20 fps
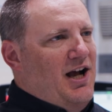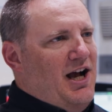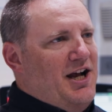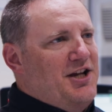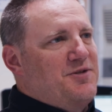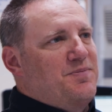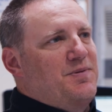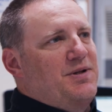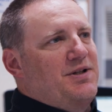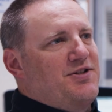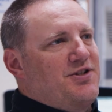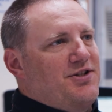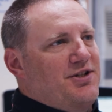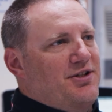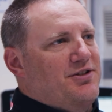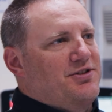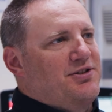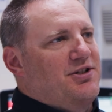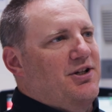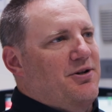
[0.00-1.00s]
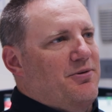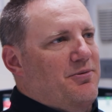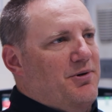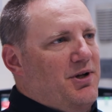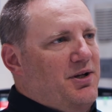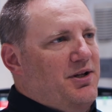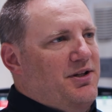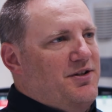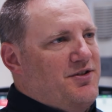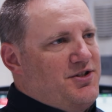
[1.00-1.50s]
High-speed steel is going to
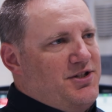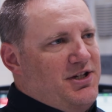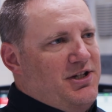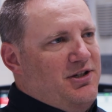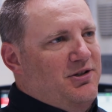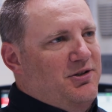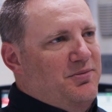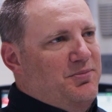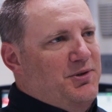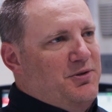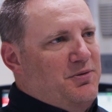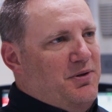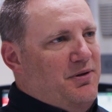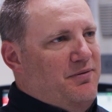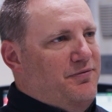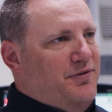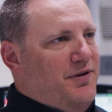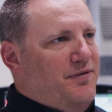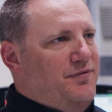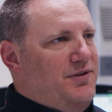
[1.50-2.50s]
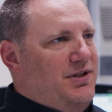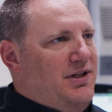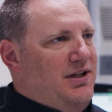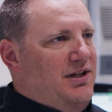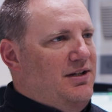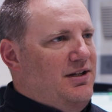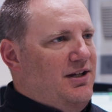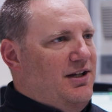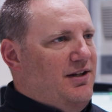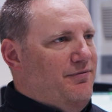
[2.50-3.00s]
run in steel between
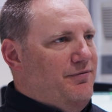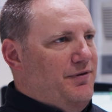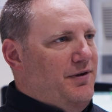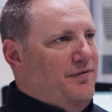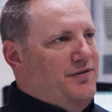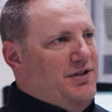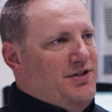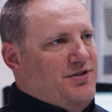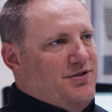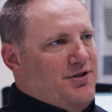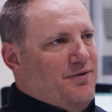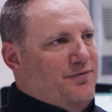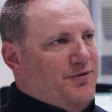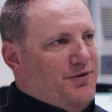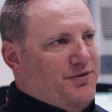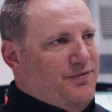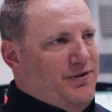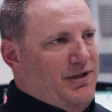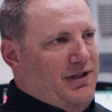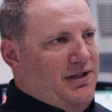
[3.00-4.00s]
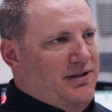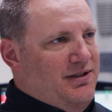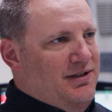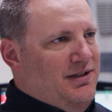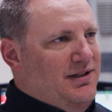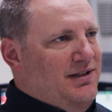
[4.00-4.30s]
15 and 50 surface feet,